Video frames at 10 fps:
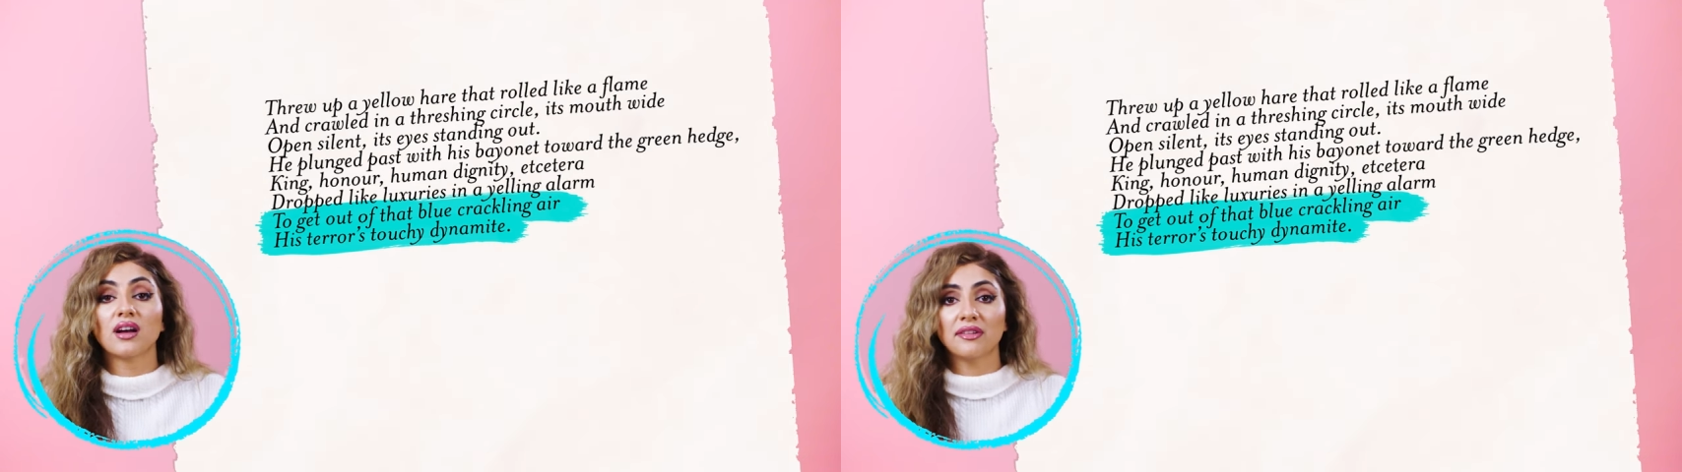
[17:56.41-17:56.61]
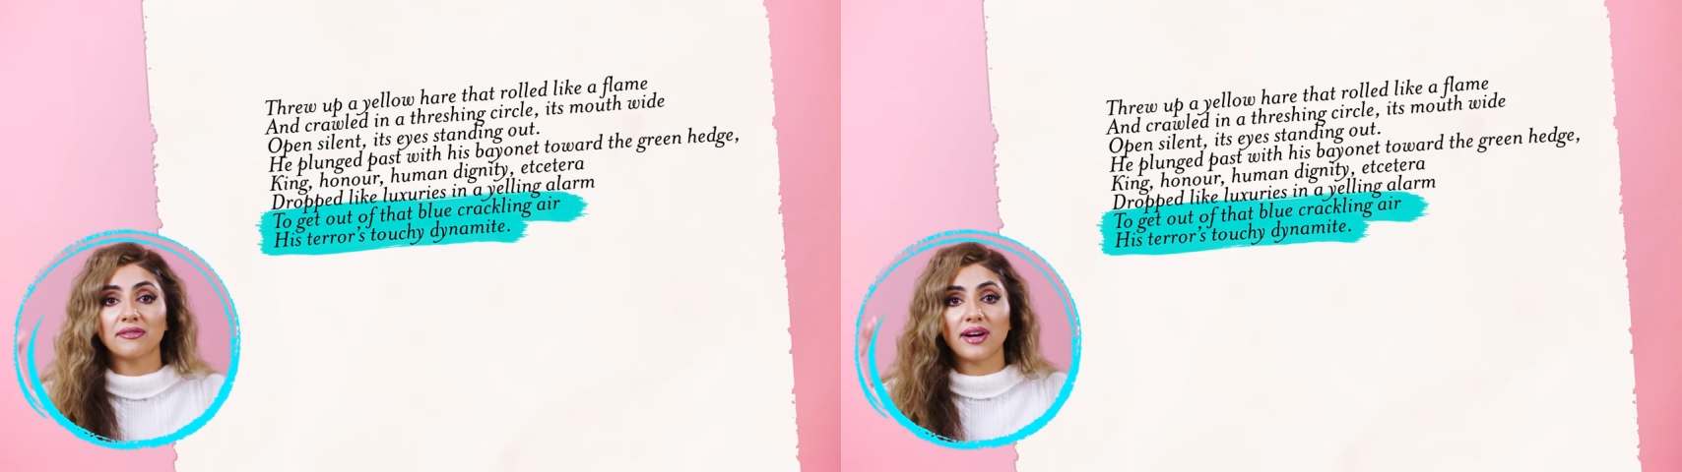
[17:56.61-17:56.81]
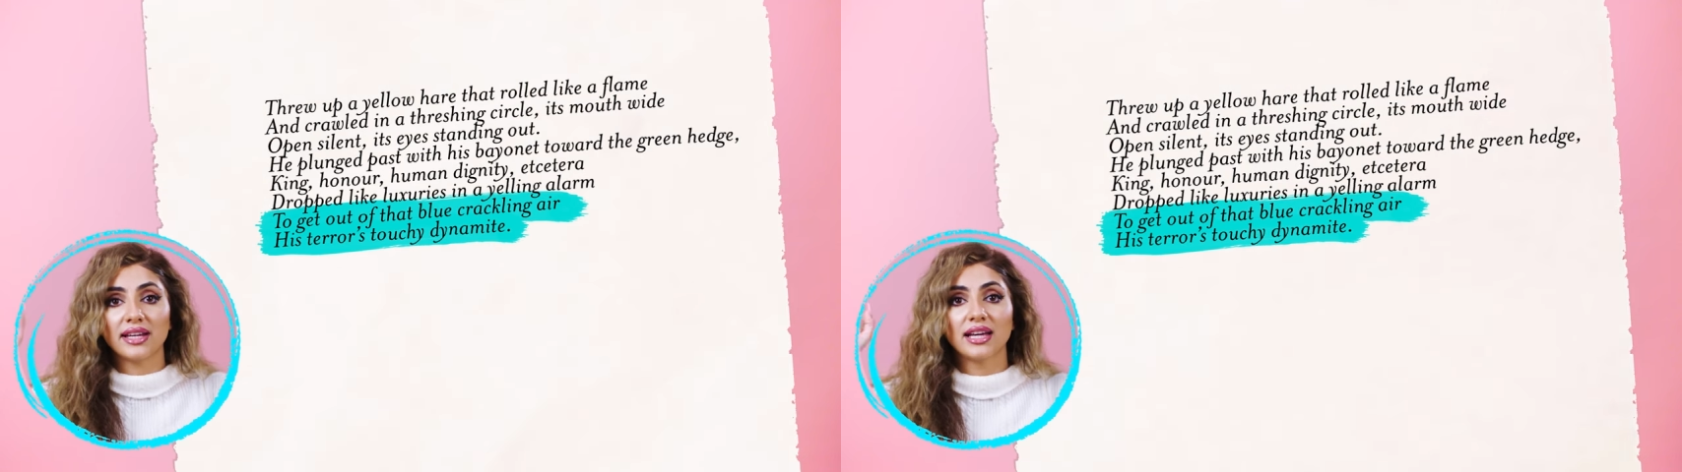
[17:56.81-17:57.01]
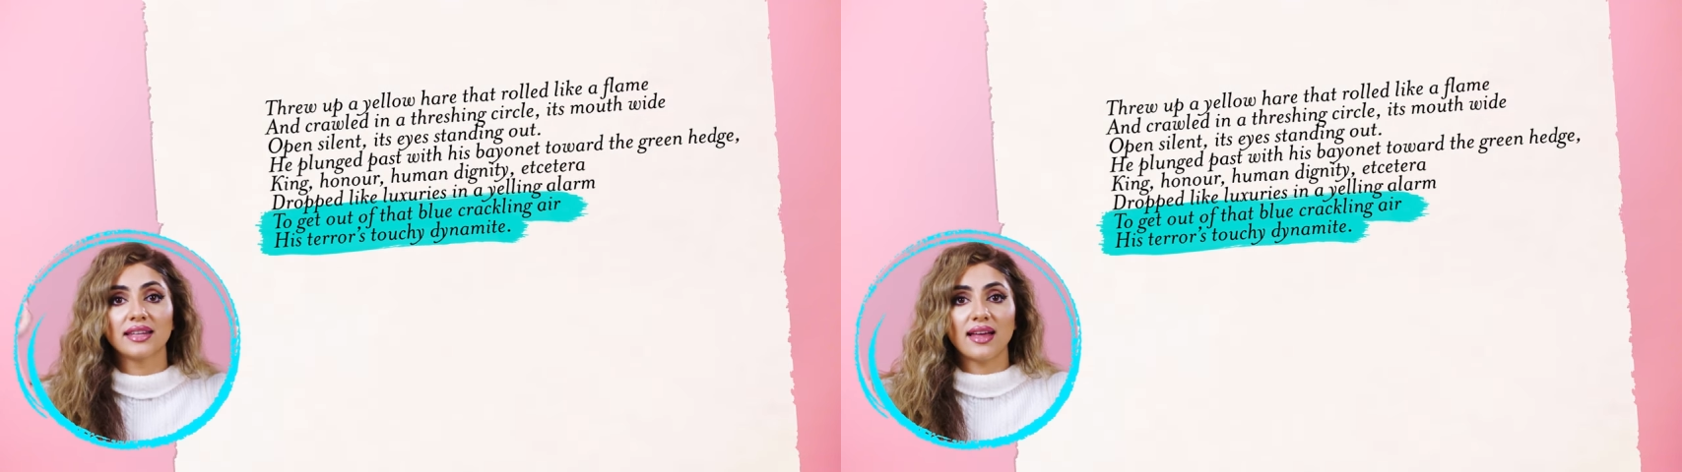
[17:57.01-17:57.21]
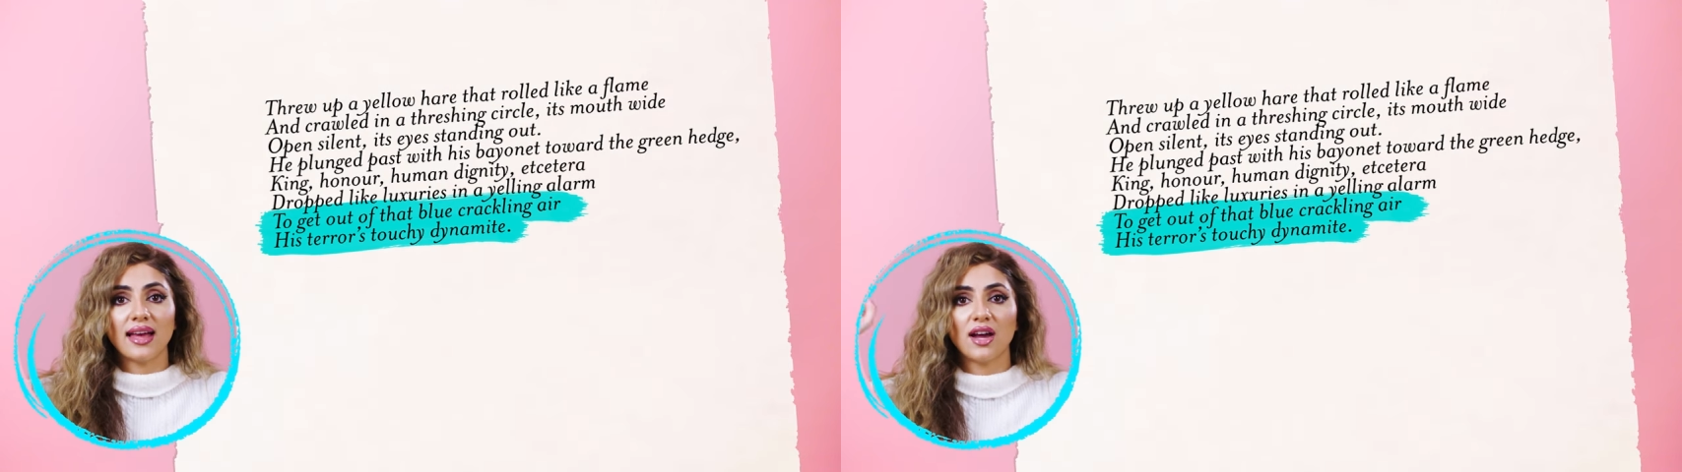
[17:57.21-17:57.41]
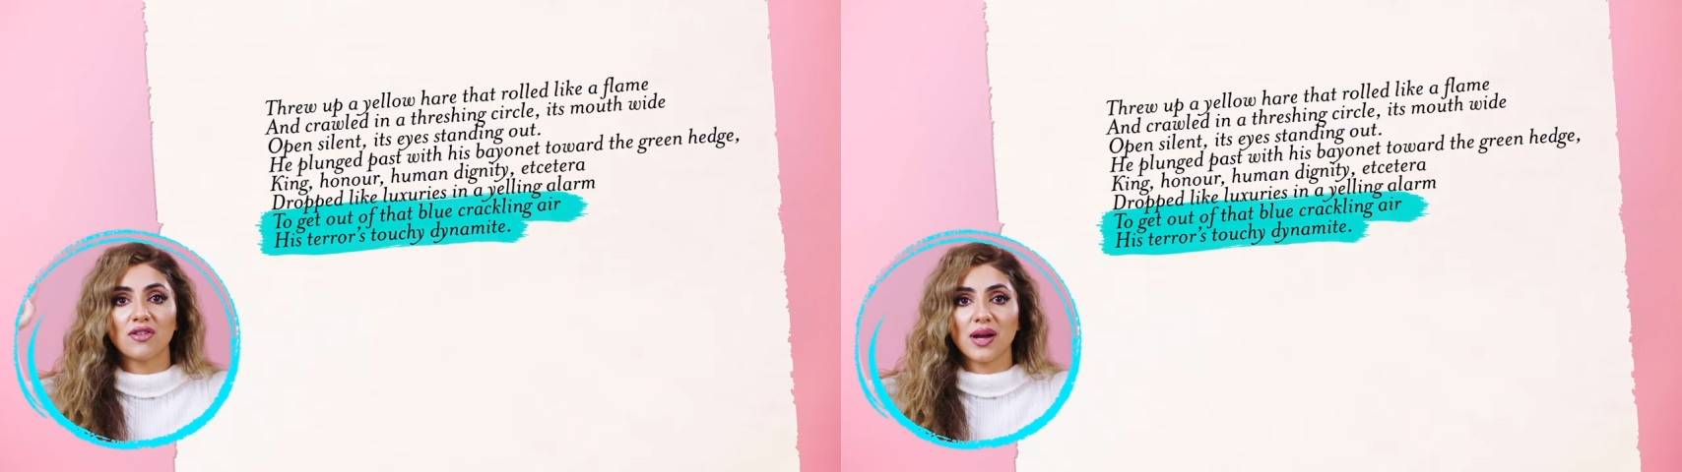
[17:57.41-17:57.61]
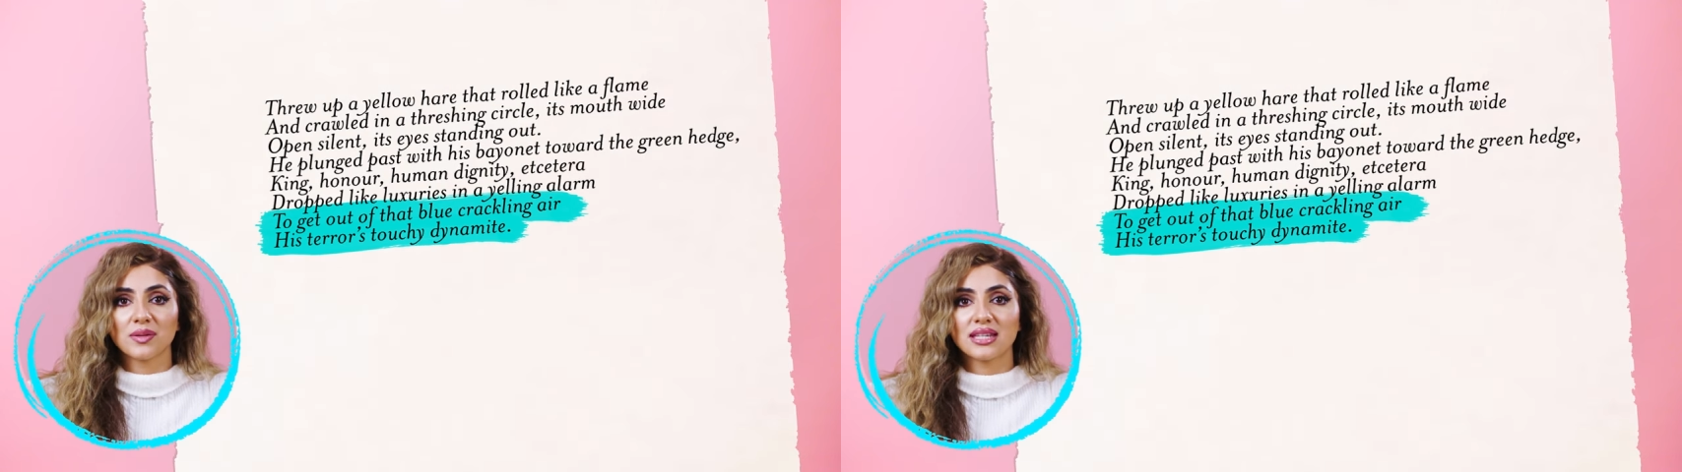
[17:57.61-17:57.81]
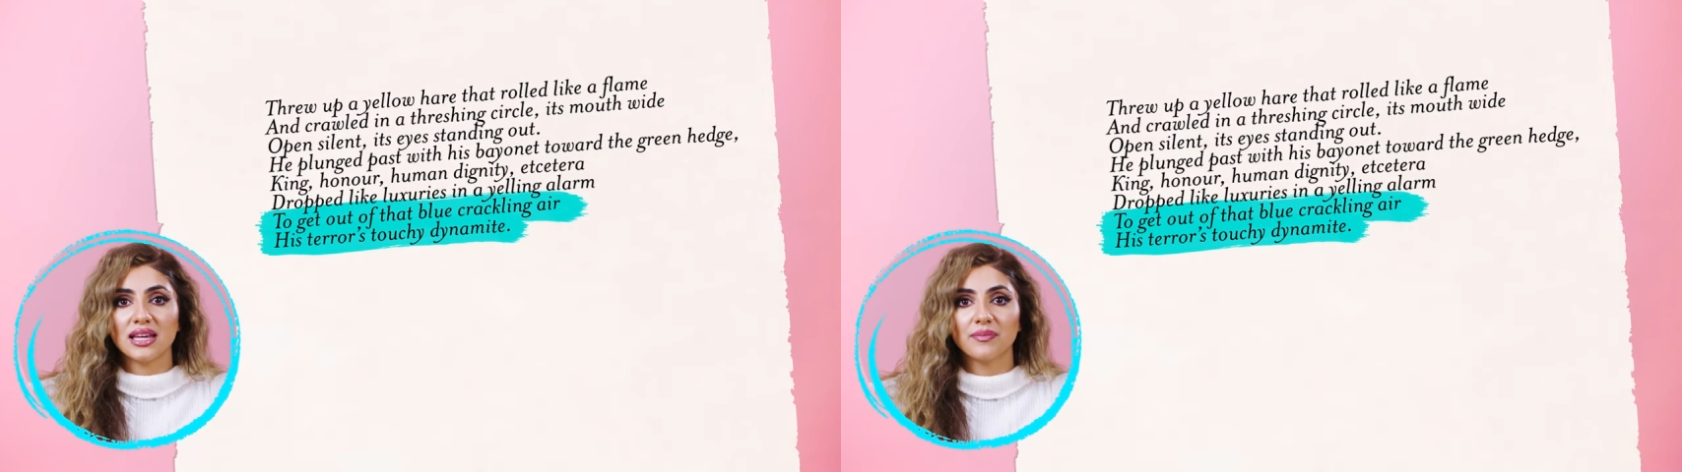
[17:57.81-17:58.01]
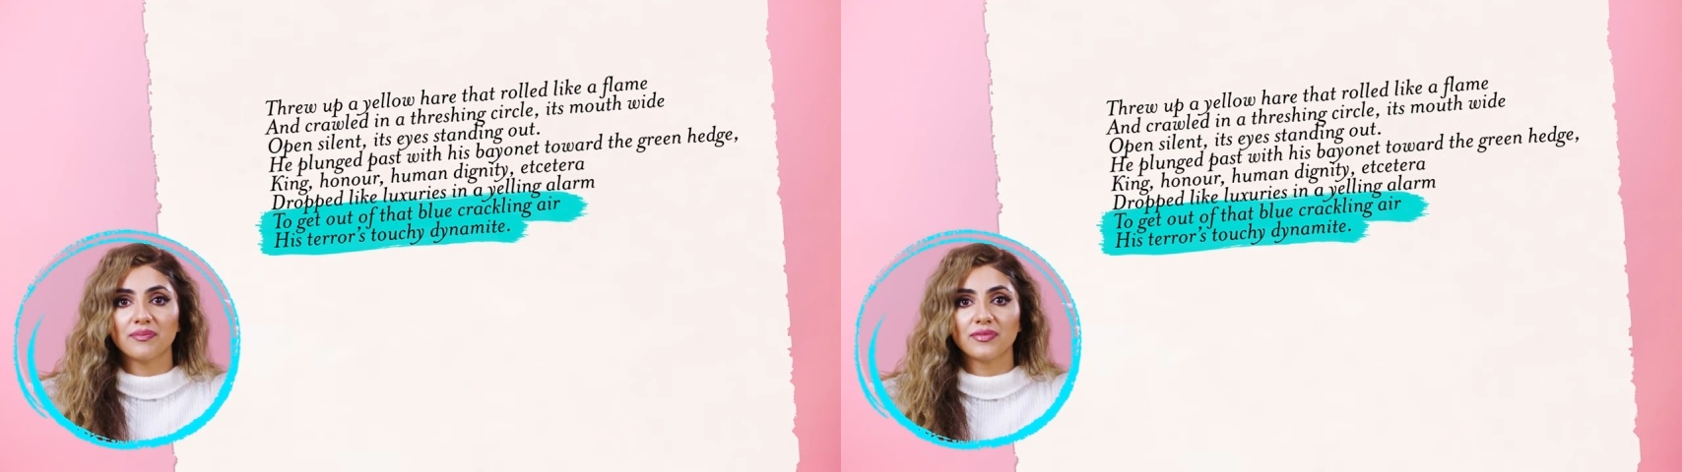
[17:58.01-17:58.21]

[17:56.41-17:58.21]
gunfire in the air around him.